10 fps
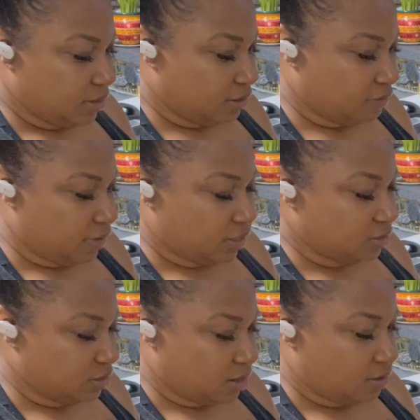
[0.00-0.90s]

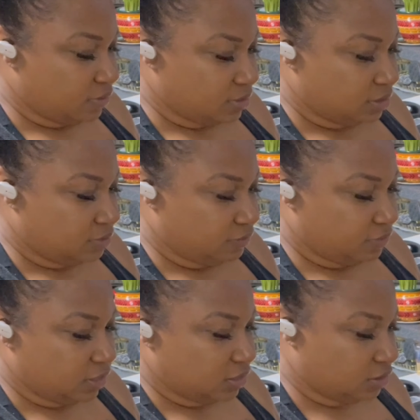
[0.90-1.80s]
convection oven to
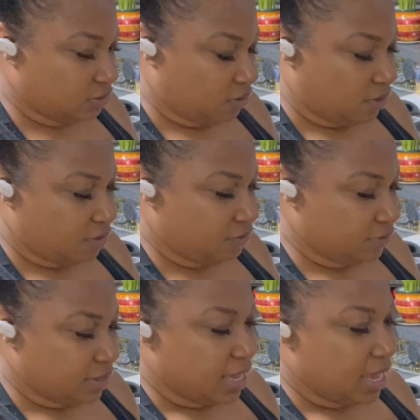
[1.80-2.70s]
finish it off.
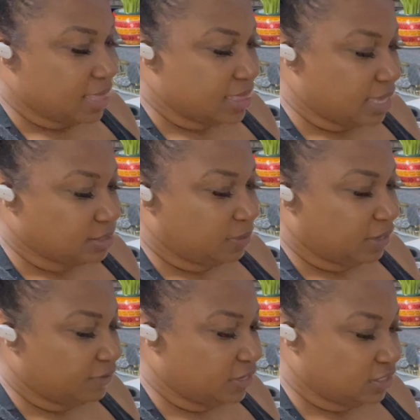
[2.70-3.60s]
And that's when
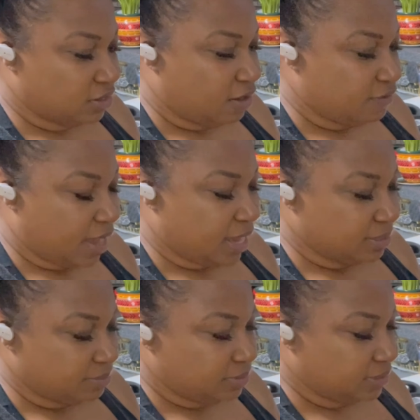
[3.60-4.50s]
I finish it off,
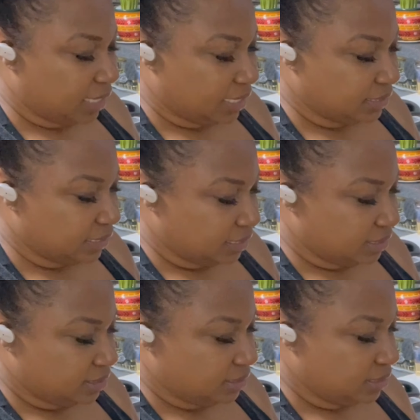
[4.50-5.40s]
I slice it
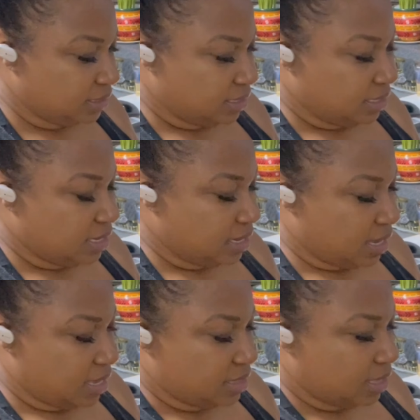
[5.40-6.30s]

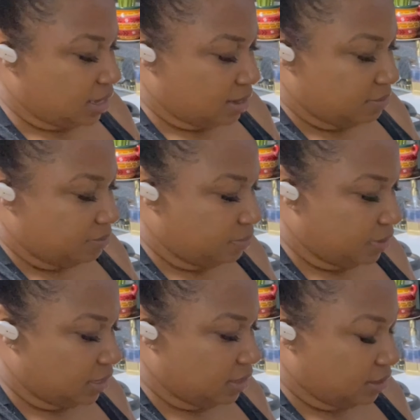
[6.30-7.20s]
and then
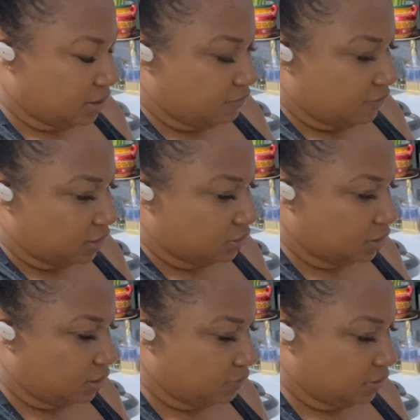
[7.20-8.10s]
put it in the
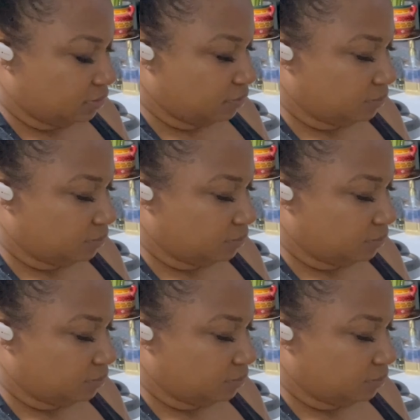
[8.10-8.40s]
convection oven.